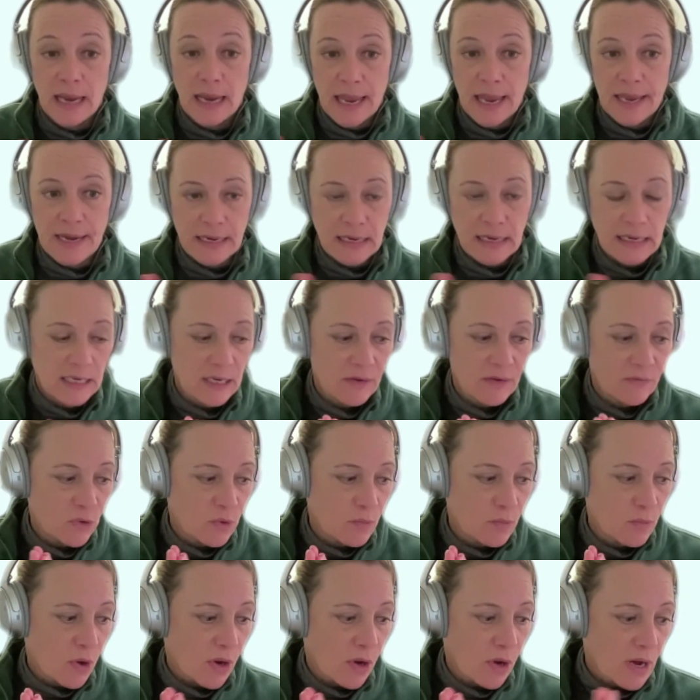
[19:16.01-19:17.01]
And I can give you
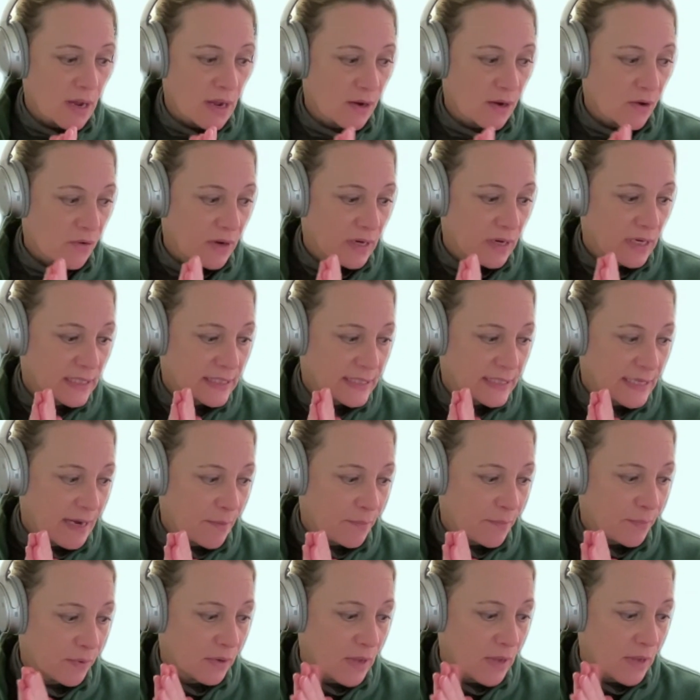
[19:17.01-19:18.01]
a more concrete
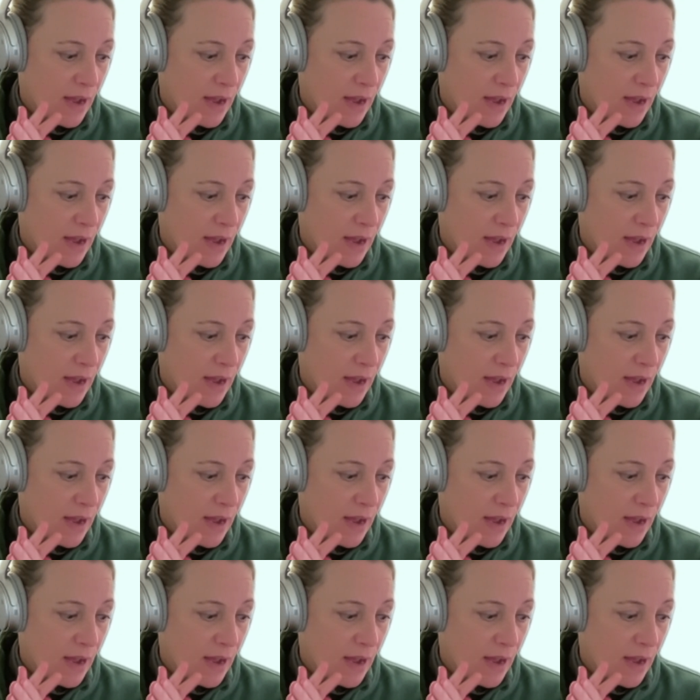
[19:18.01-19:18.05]
example.